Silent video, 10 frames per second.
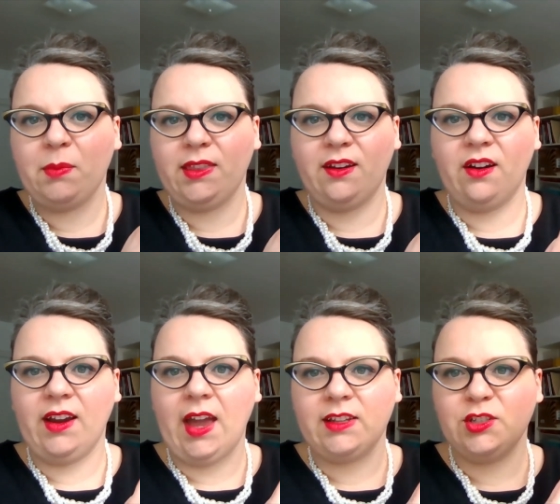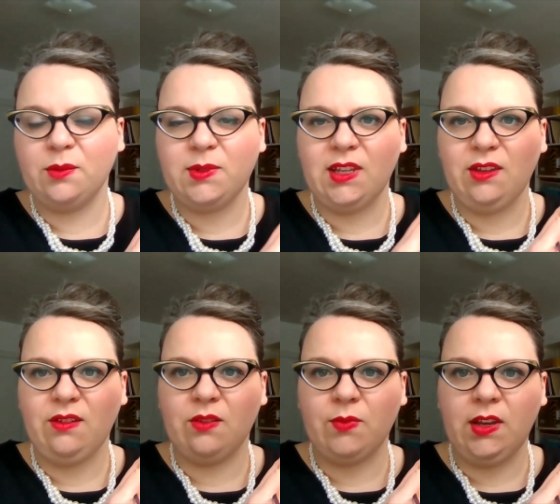but there are excerpts that you
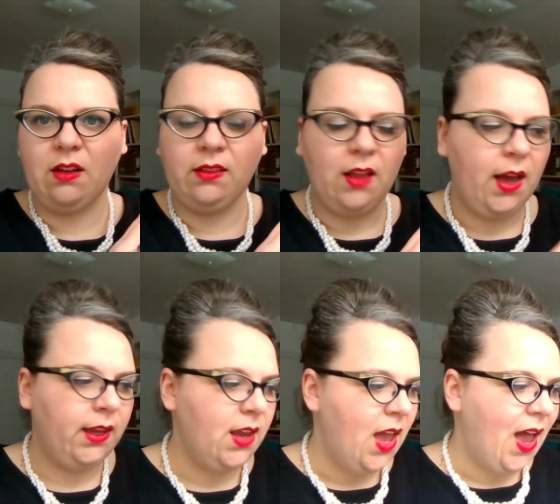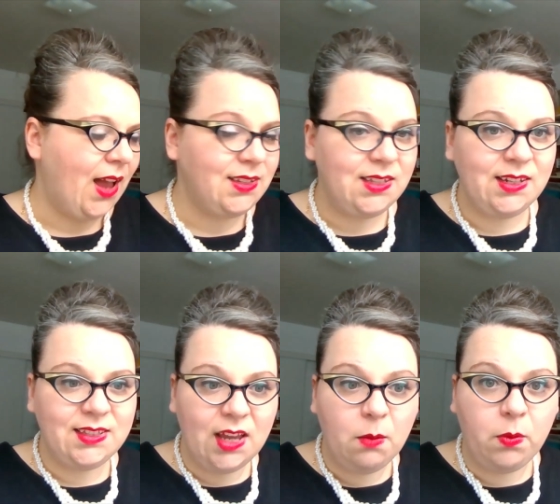can read online as an
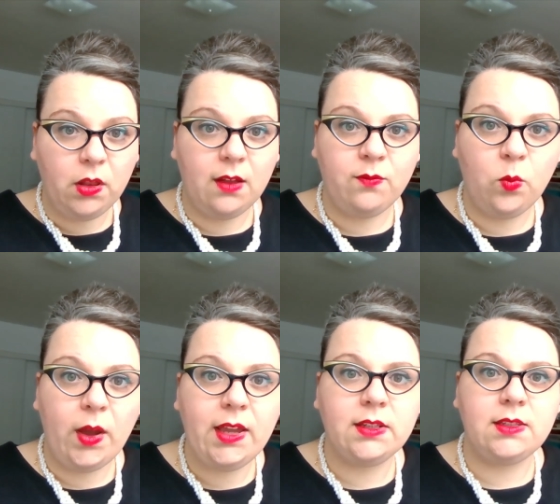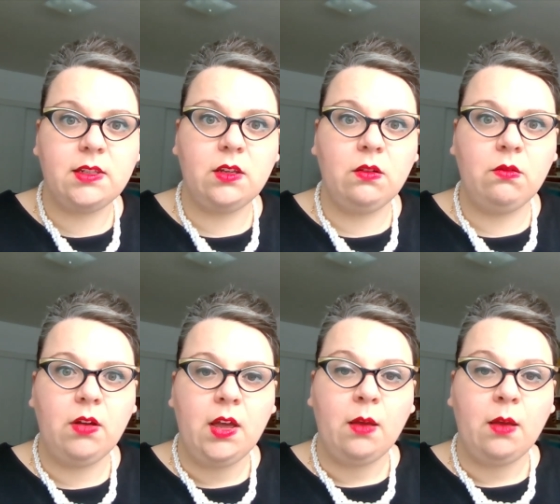example of ways to